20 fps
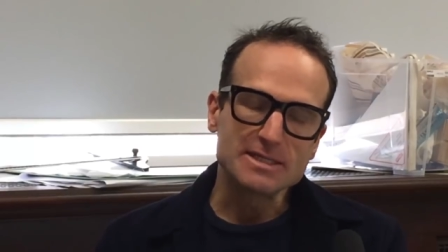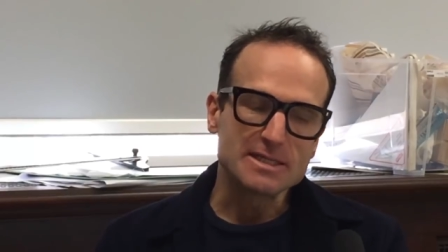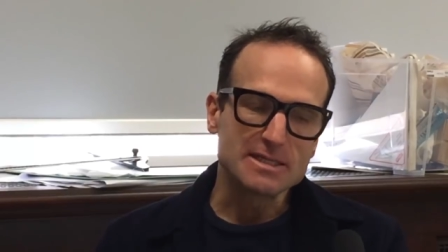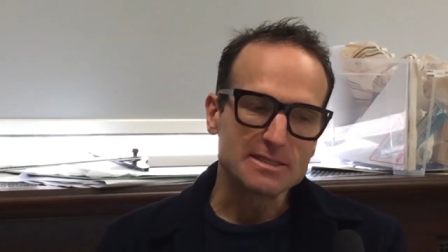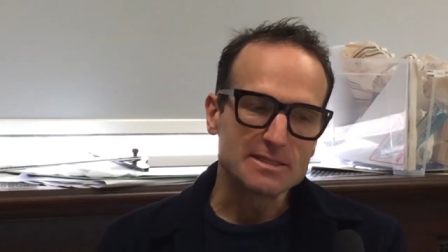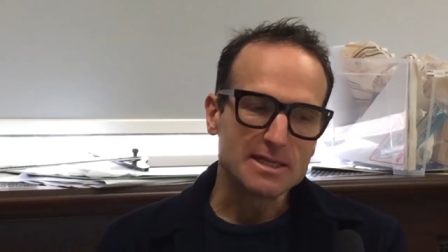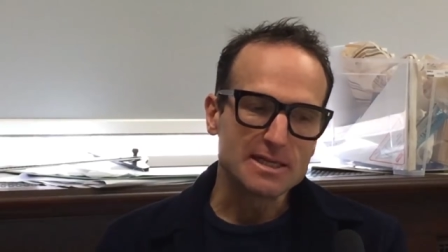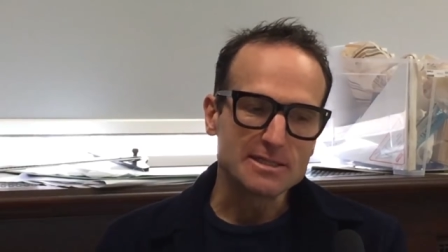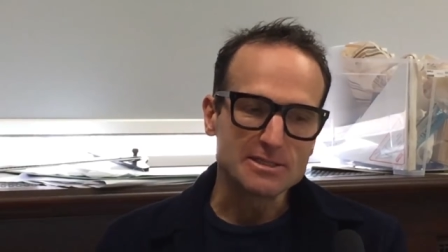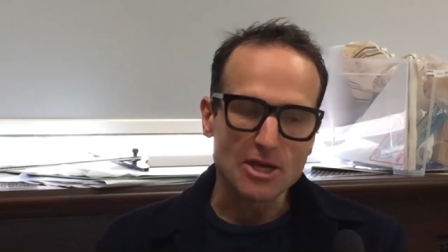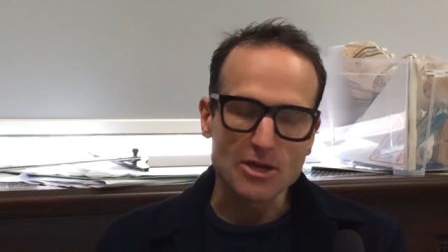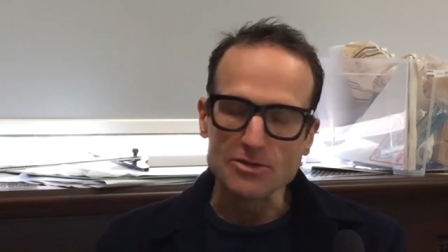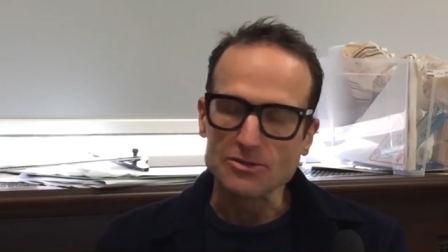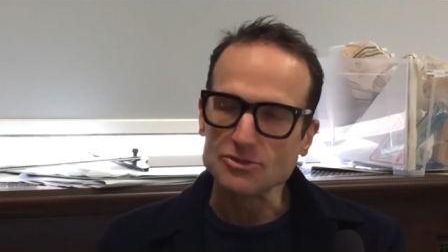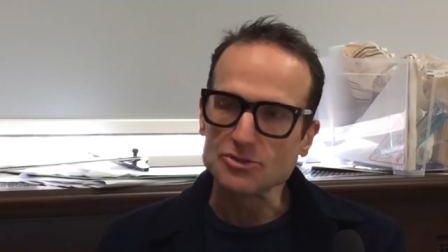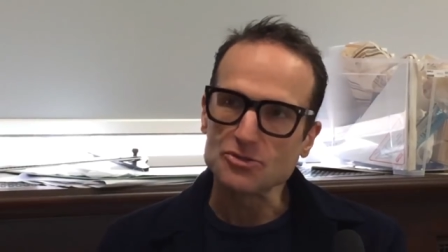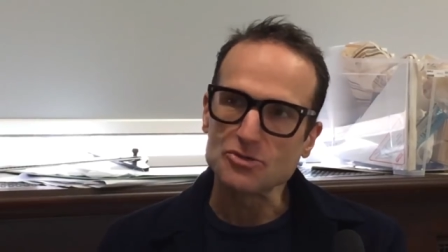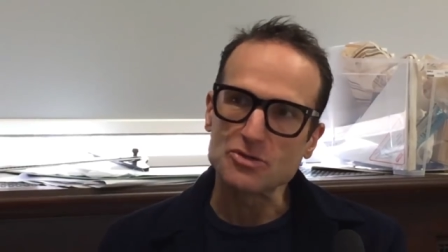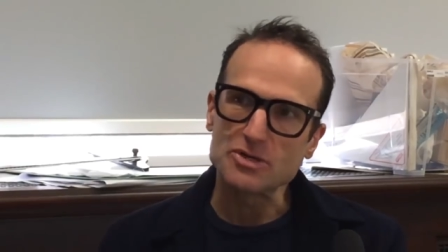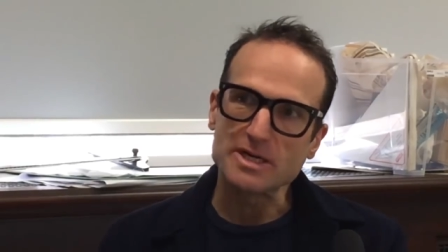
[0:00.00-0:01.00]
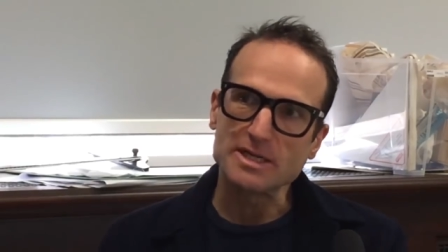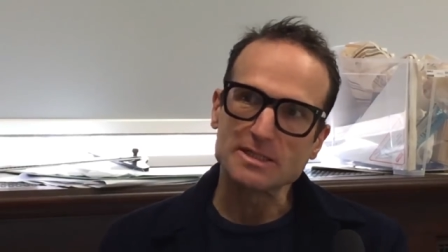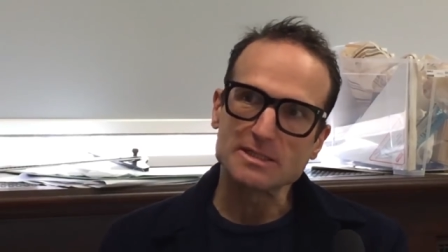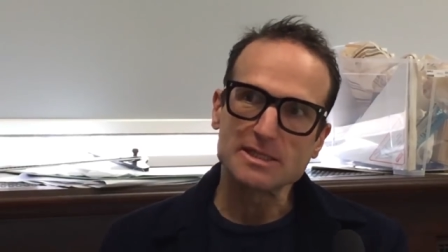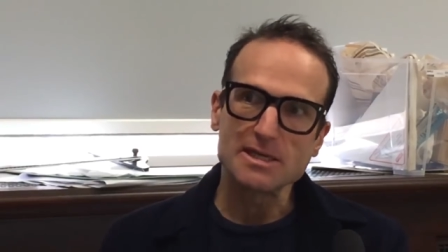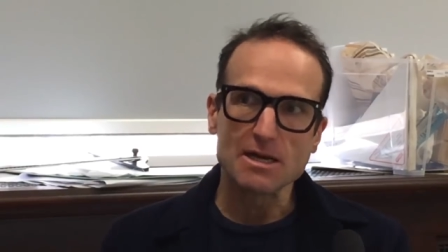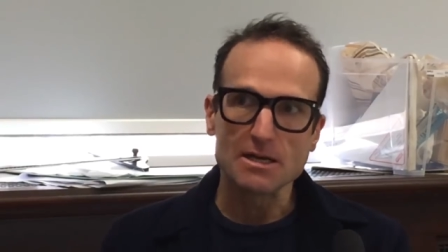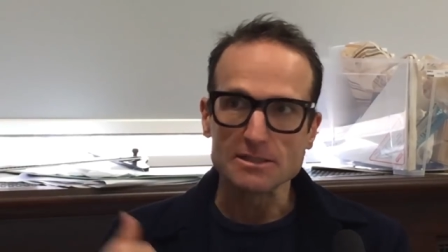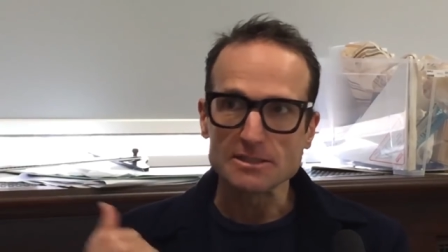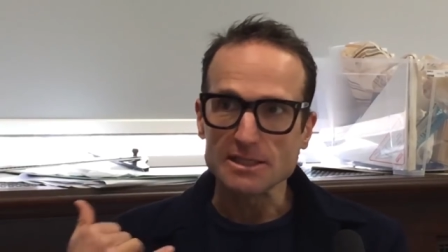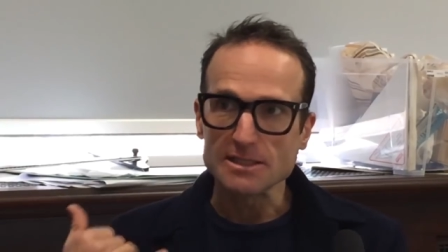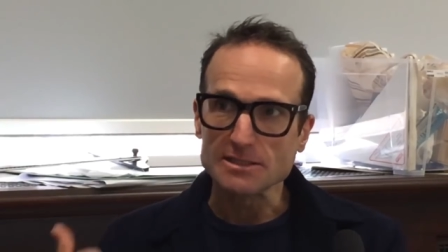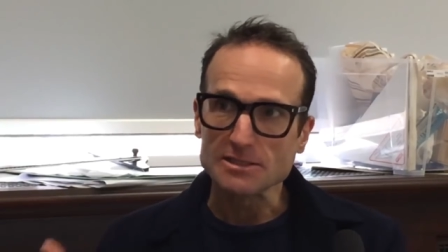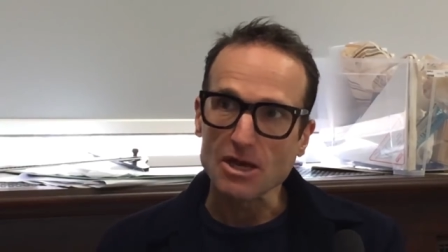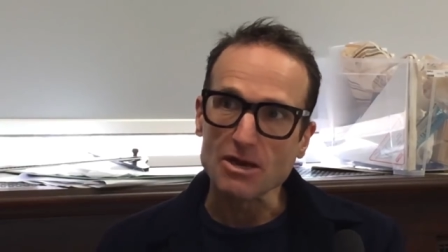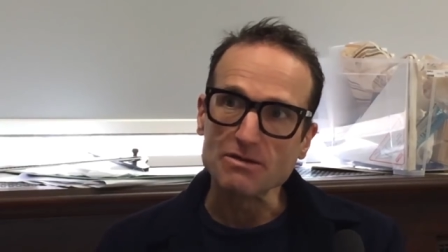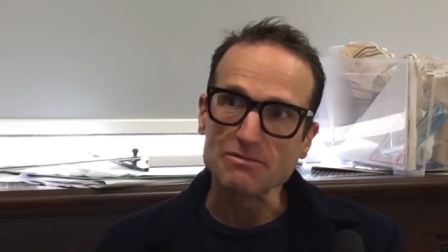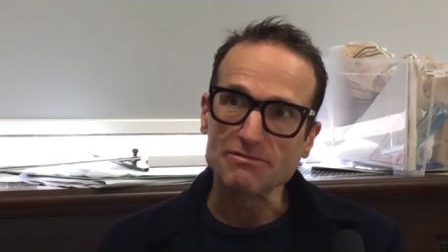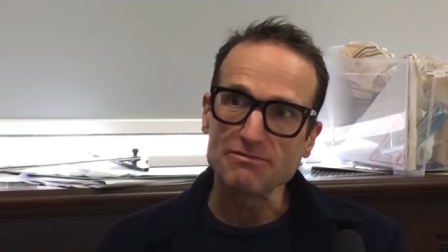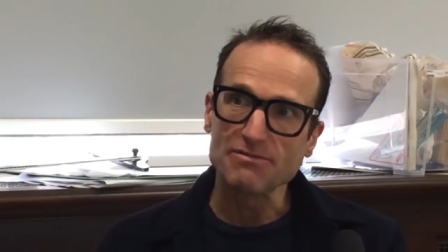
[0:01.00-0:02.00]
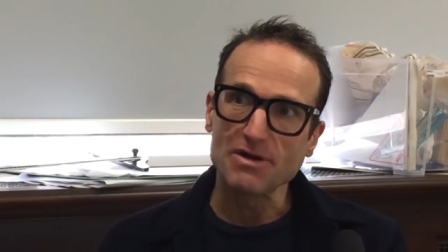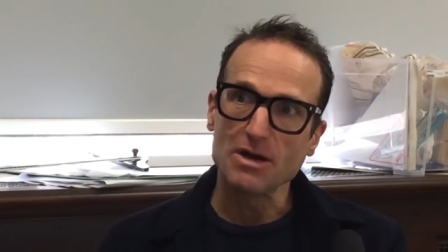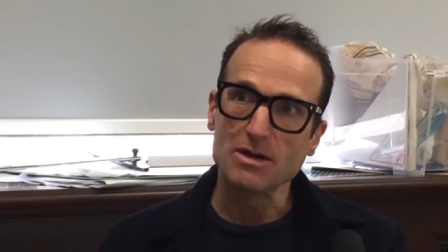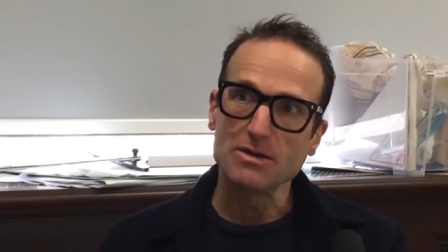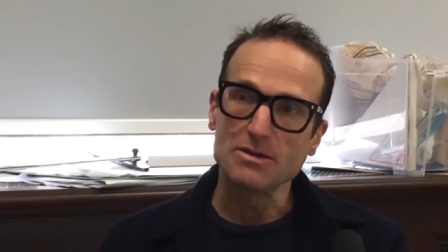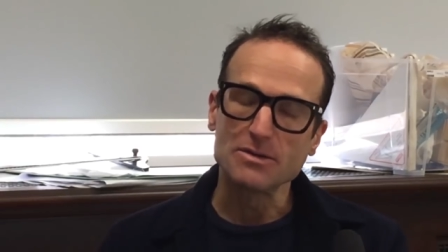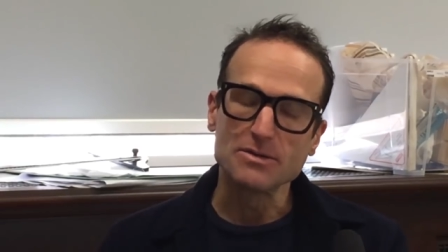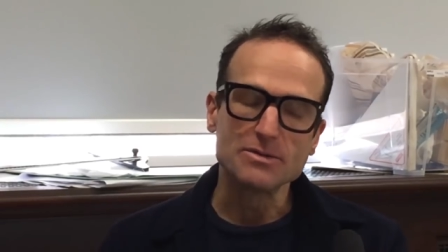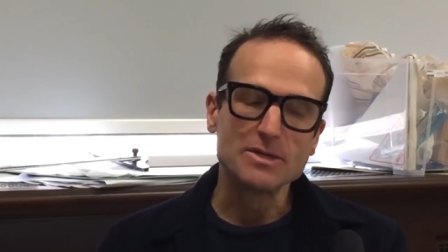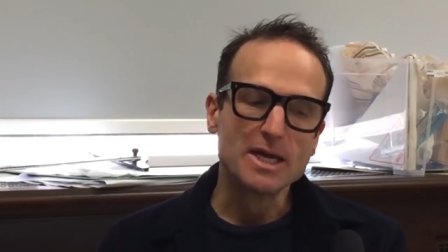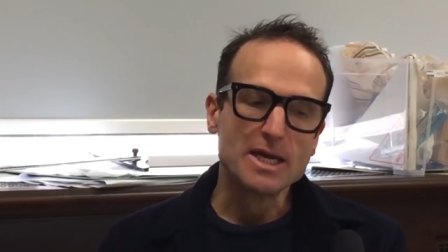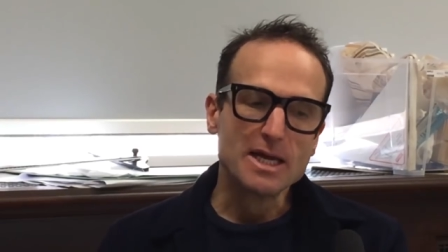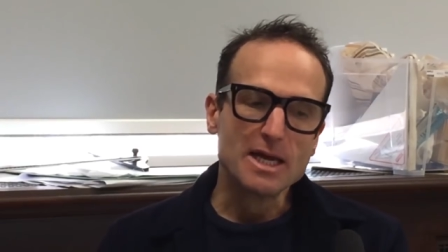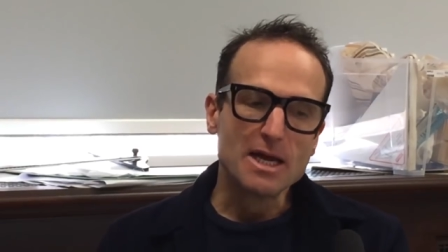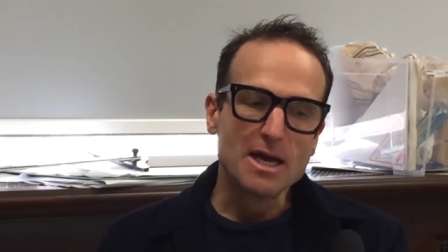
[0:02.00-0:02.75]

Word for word: He mm-hmm. did his own drawings, he answered his own phone.